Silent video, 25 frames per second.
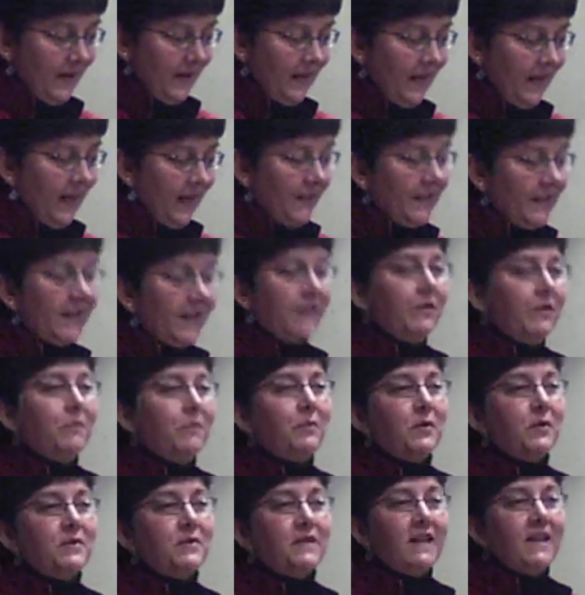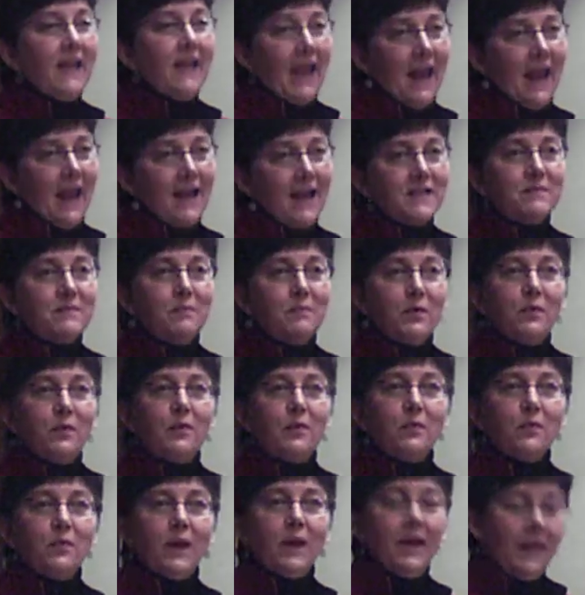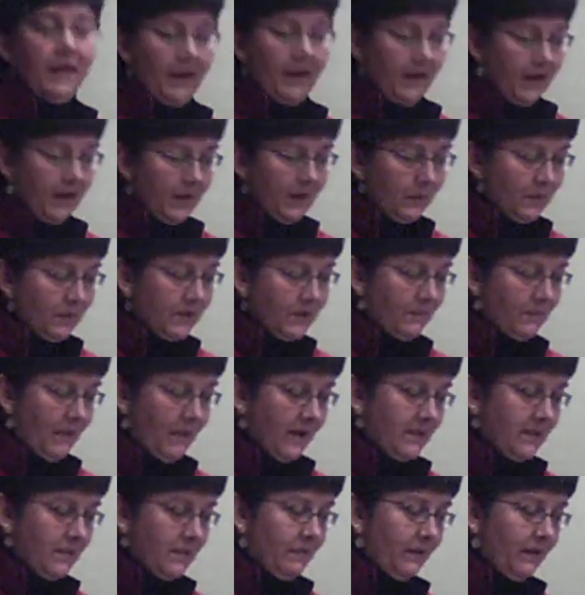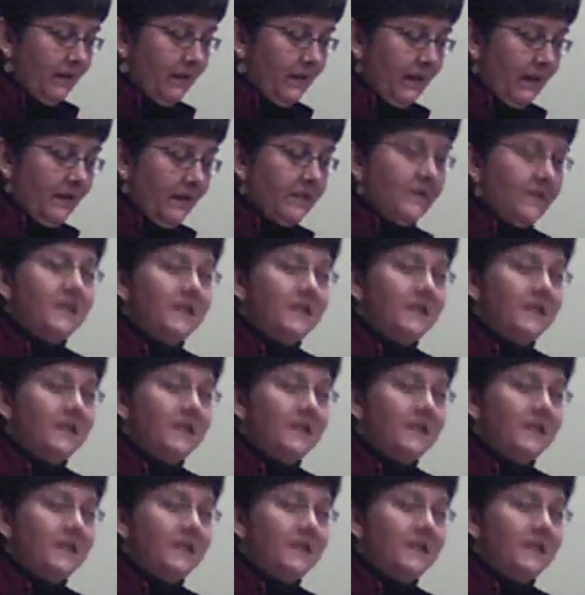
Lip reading: and that every person has both the right and the responsibility to